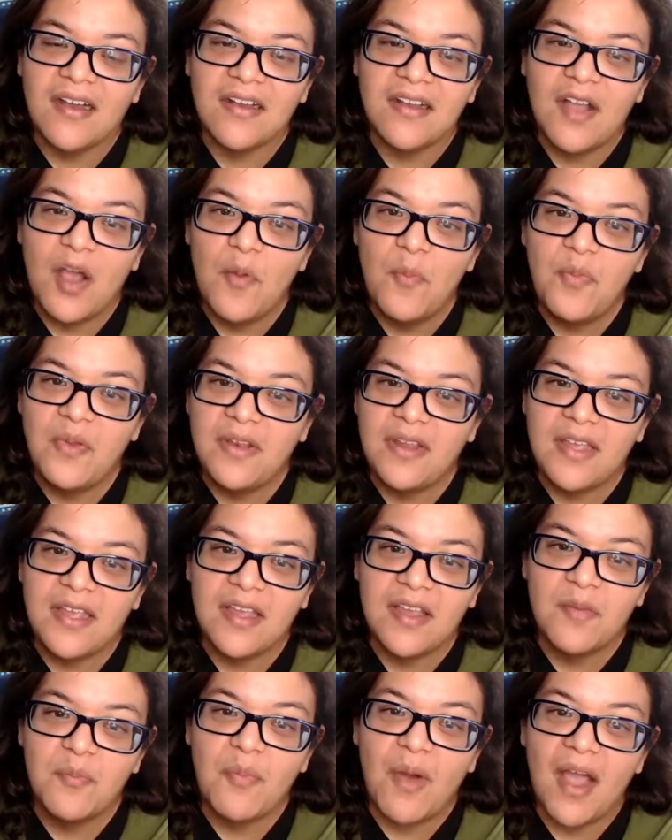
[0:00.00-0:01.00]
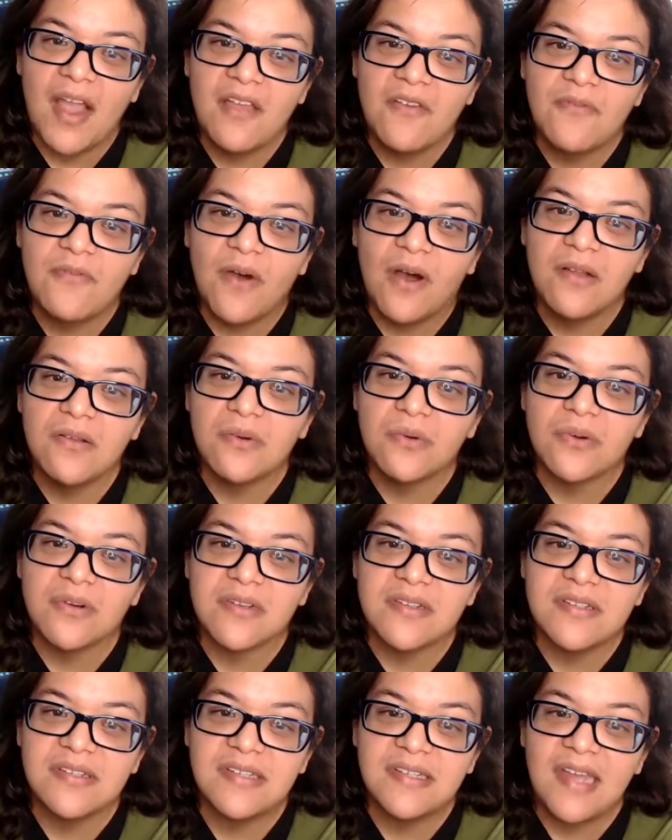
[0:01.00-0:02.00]
company, buy
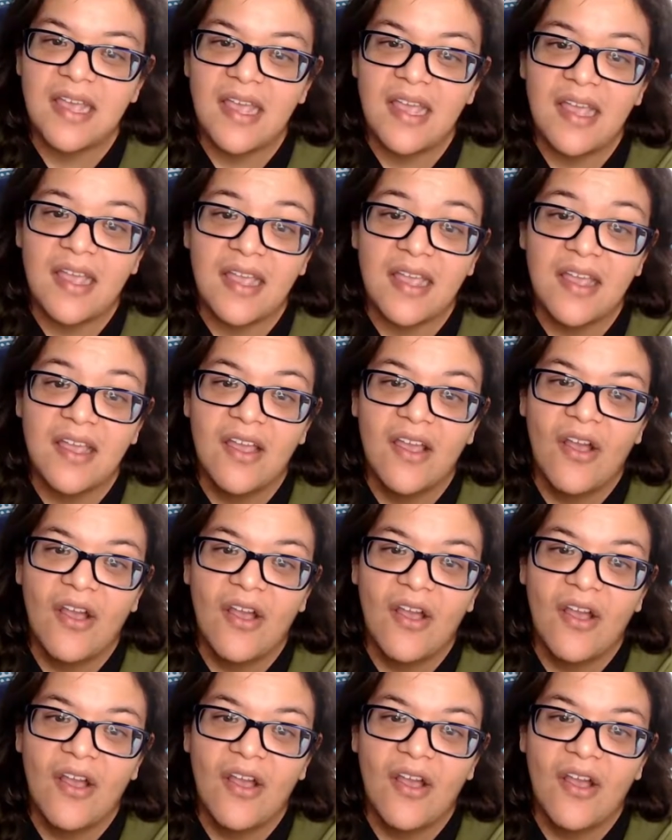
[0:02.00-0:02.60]
followers today.